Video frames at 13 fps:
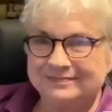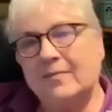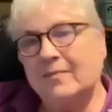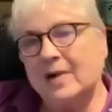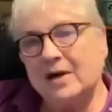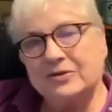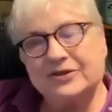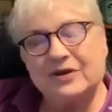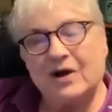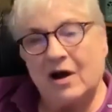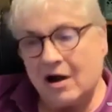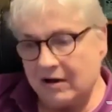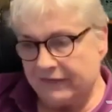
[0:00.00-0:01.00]
Most
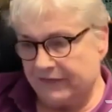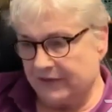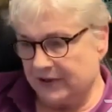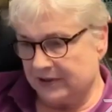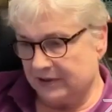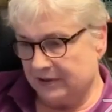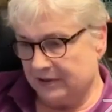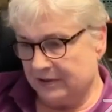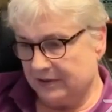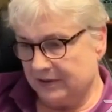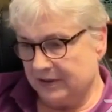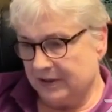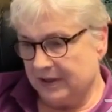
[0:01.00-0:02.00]
often
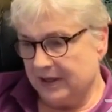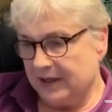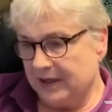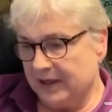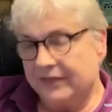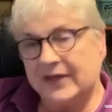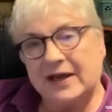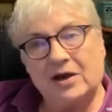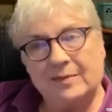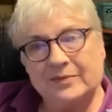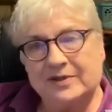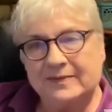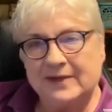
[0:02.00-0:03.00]
they
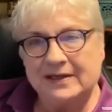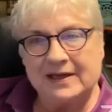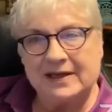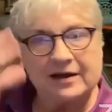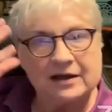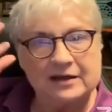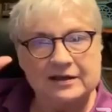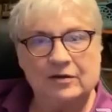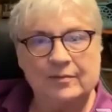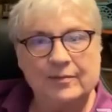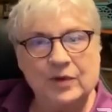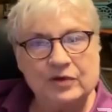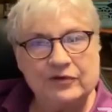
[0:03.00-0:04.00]
come to me like a
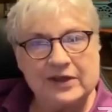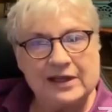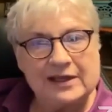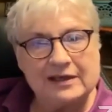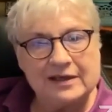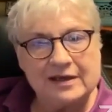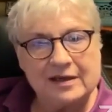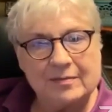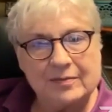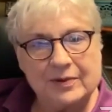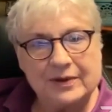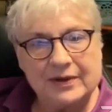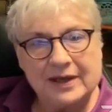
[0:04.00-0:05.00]
little movie clip,
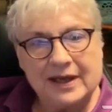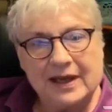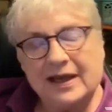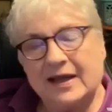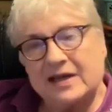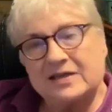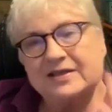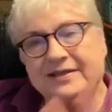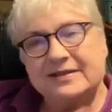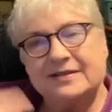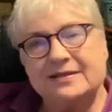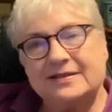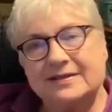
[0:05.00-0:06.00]
and I
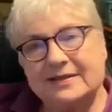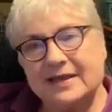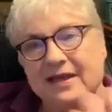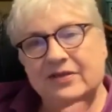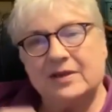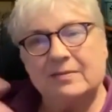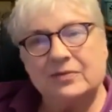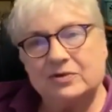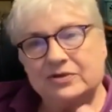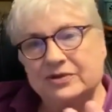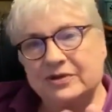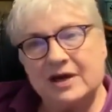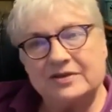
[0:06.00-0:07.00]
see them.
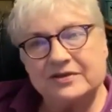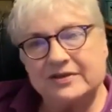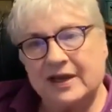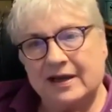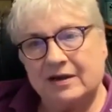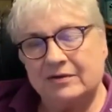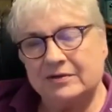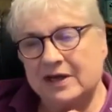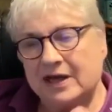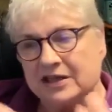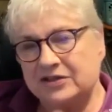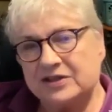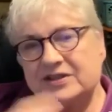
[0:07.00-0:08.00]
There's not sound.
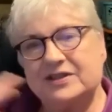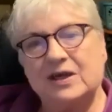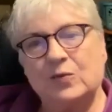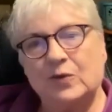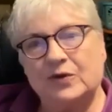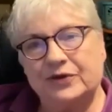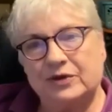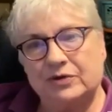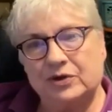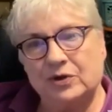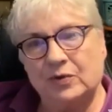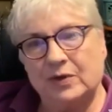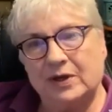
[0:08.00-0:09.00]
I just see what they're
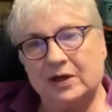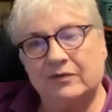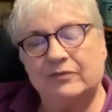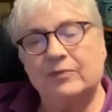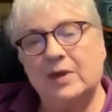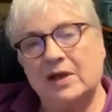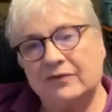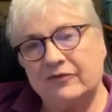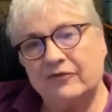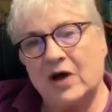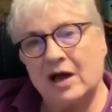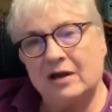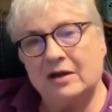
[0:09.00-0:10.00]
doing and
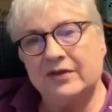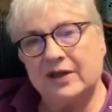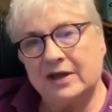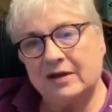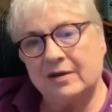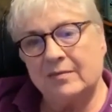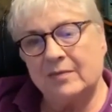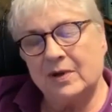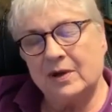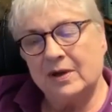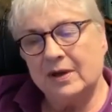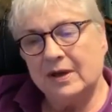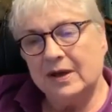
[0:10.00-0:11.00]
follow them.
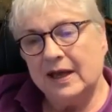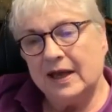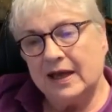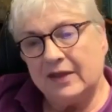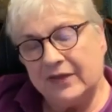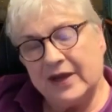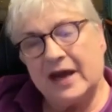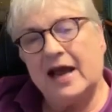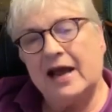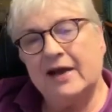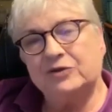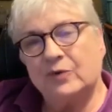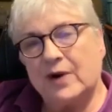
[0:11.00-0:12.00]
And then I
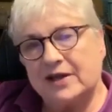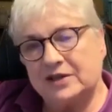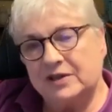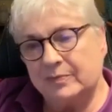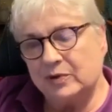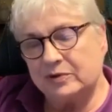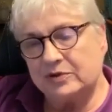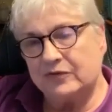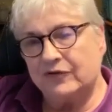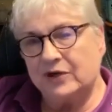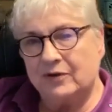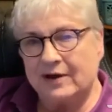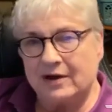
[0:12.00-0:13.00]
have to write the book to
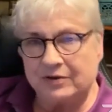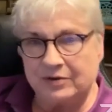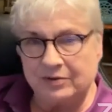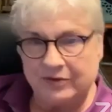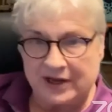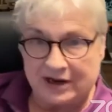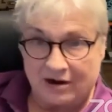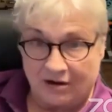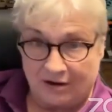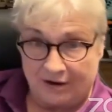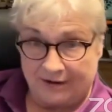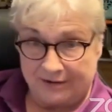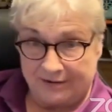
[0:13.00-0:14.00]
figure out who they
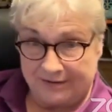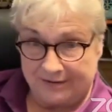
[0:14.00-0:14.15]
are.